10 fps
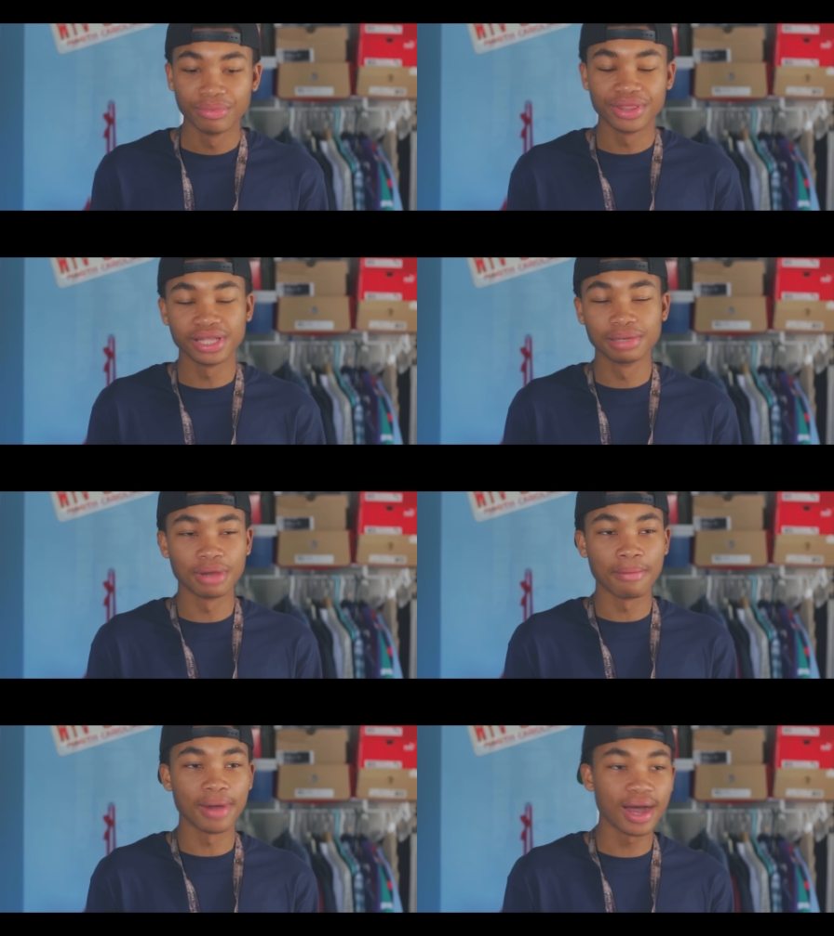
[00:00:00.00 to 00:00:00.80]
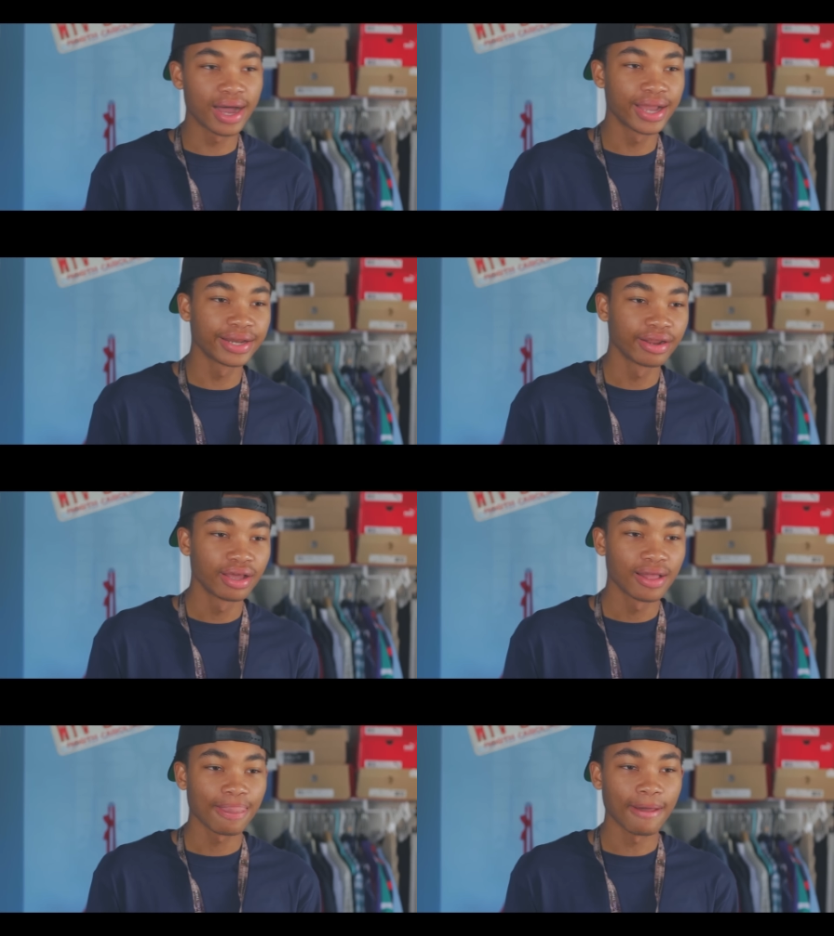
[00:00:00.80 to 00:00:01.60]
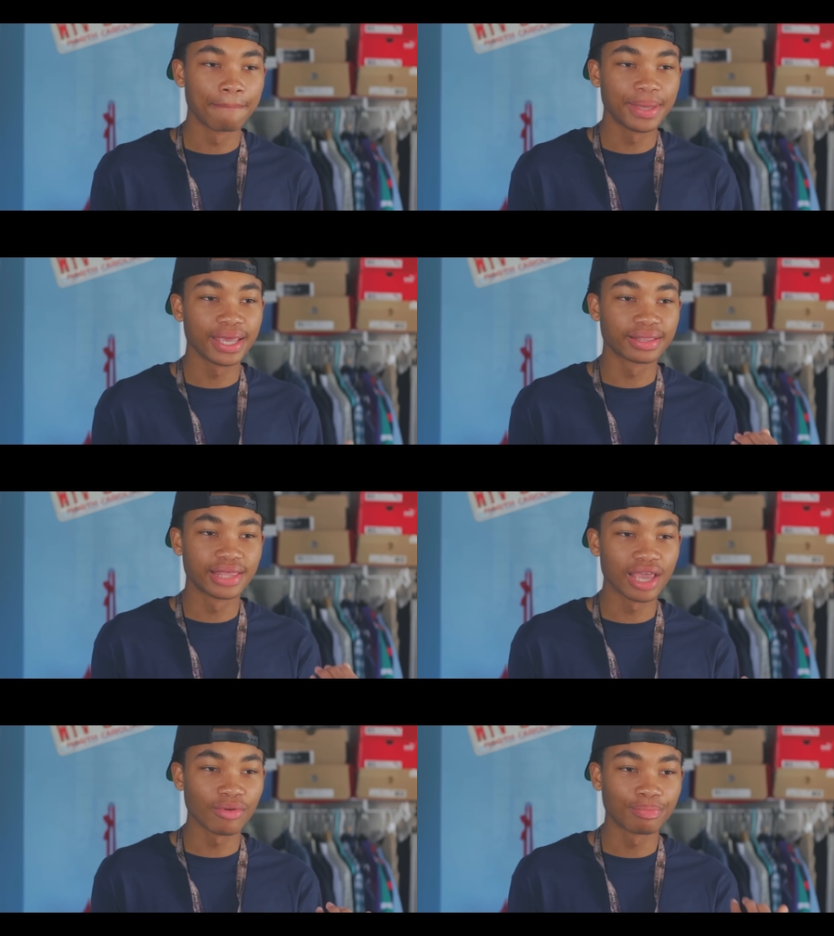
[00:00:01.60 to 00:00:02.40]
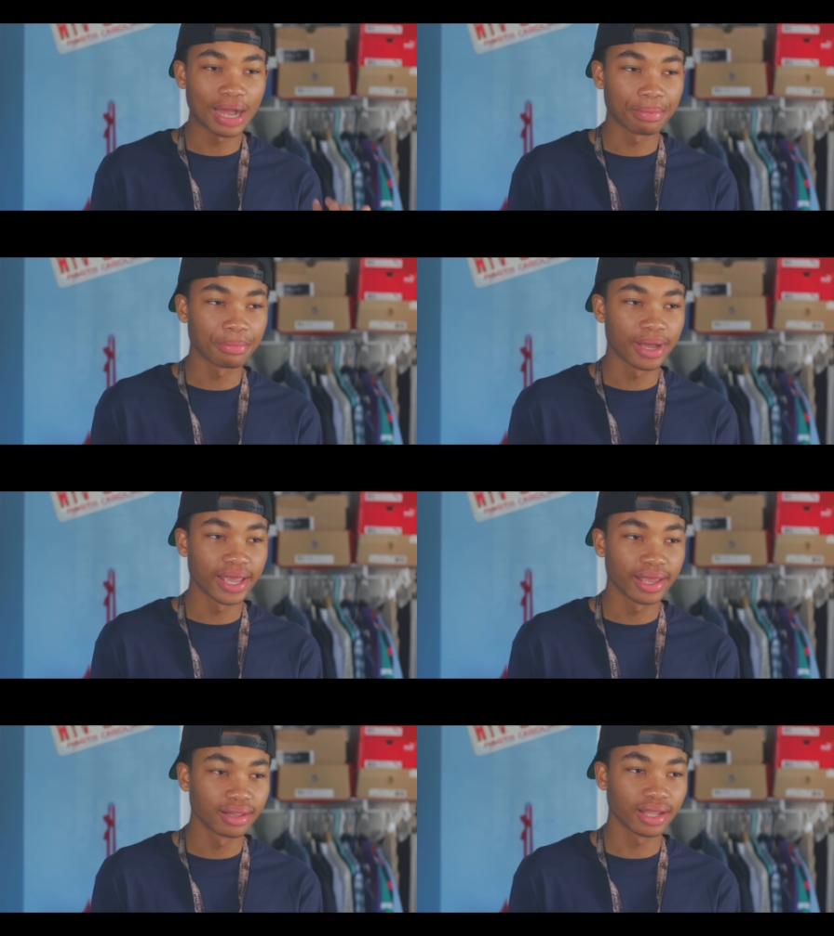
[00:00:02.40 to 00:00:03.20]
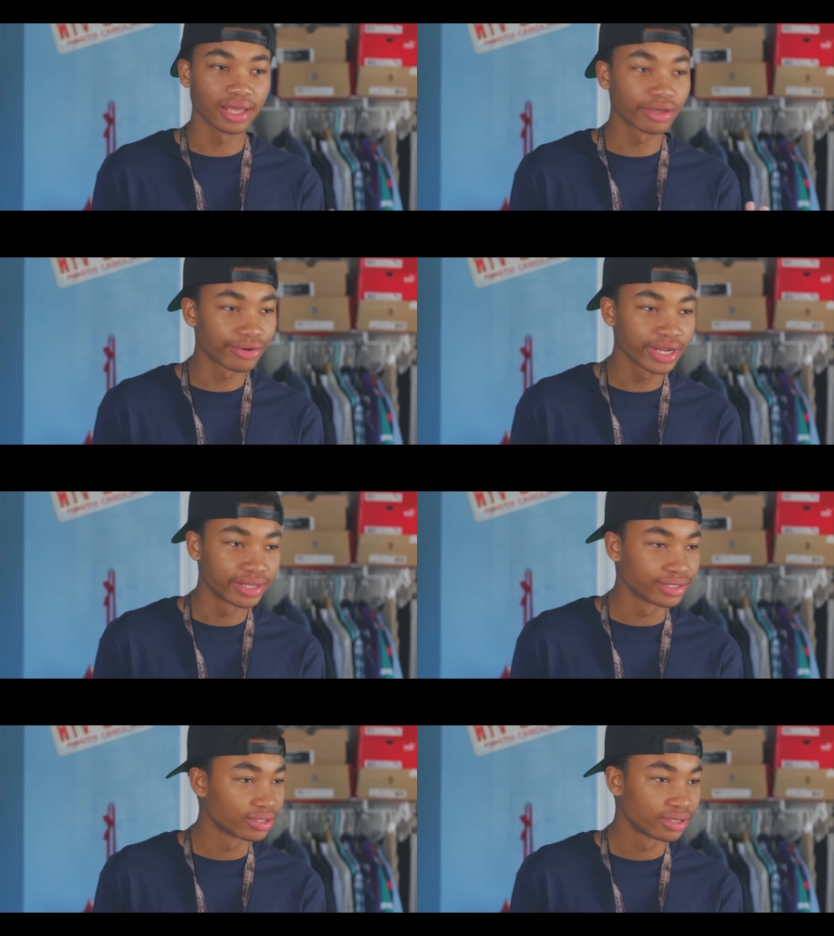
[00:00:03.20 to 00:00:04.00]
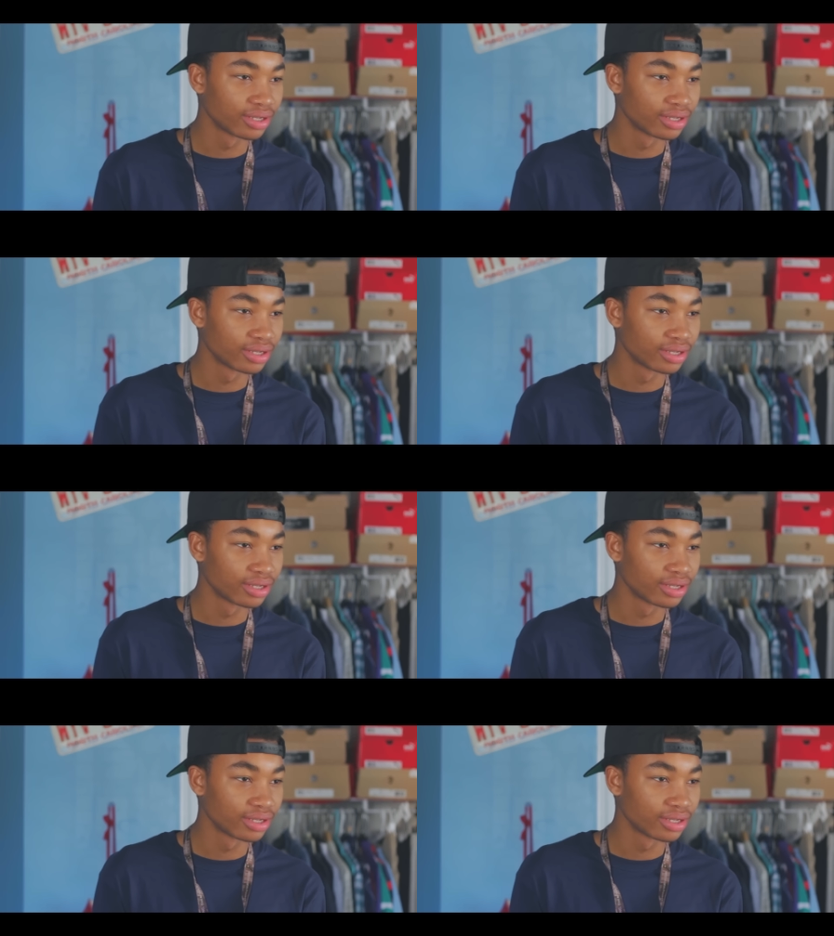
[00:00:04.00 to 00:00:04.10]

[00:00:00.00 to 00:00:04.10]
But then in my mind, a big thing would pop in my head, like, Chris,